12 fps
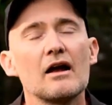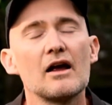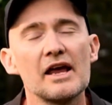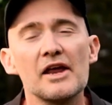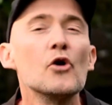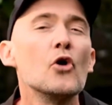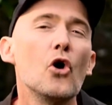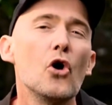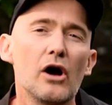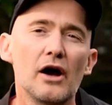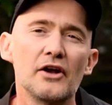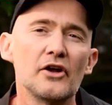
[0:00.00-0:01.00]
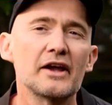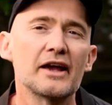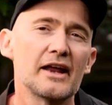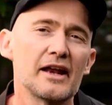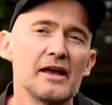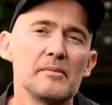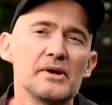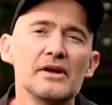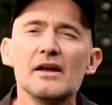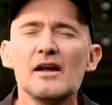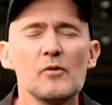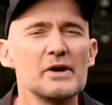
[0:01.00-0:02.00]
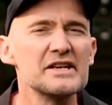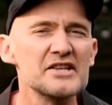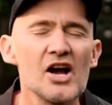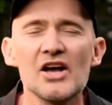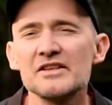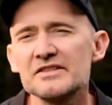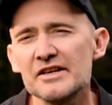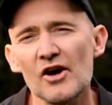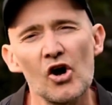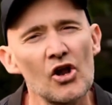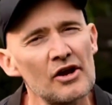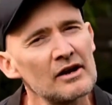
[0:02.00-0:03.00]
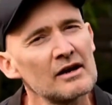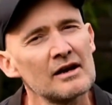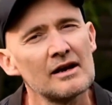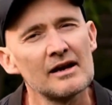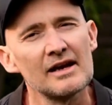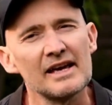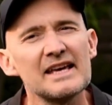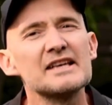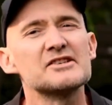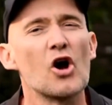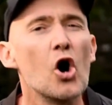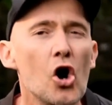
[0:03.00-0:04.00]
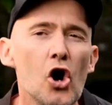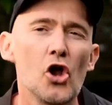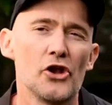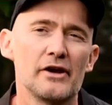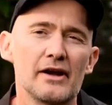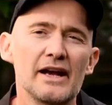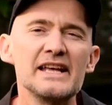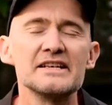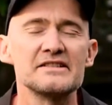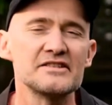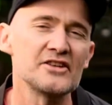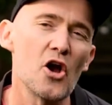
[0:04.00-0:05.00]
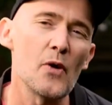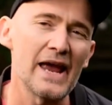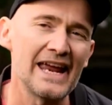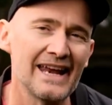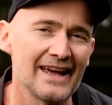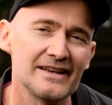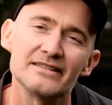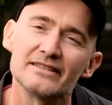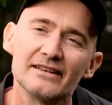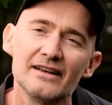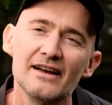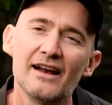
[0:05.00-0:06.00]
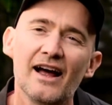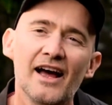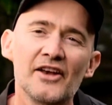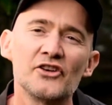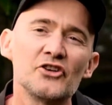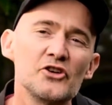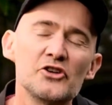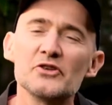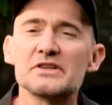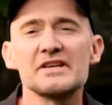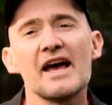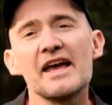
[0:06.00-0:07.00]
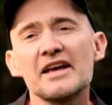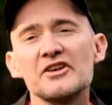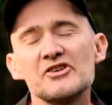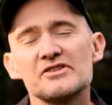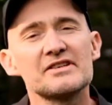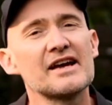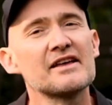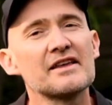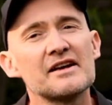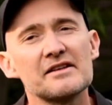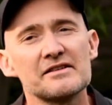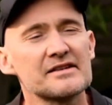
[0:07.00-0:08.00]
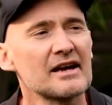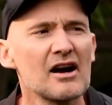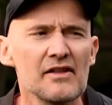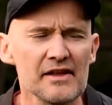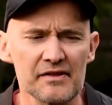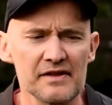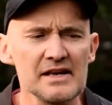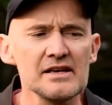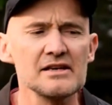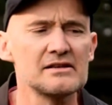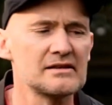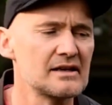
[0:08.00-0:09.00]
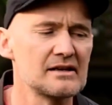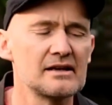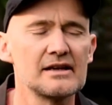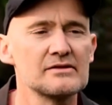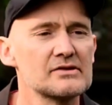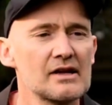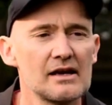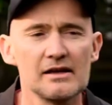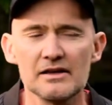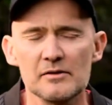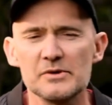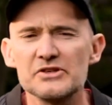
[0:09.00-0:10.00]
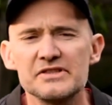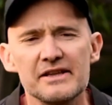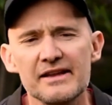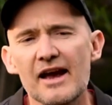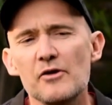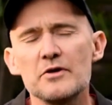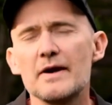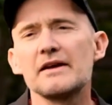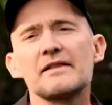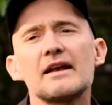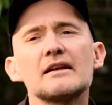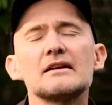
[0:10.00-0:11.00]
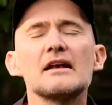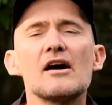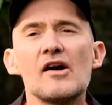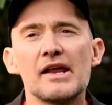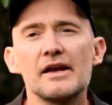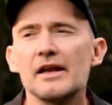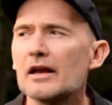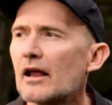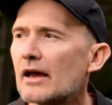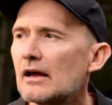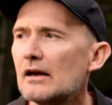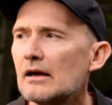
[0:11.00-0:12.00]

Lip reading: in awe and looking at him. And when he turns it on, he is on, and he's so in it. And you do a take and you'd say at the end of the take, oh, that thing you did. And he was like, when you said that, or you added that little line, and he like,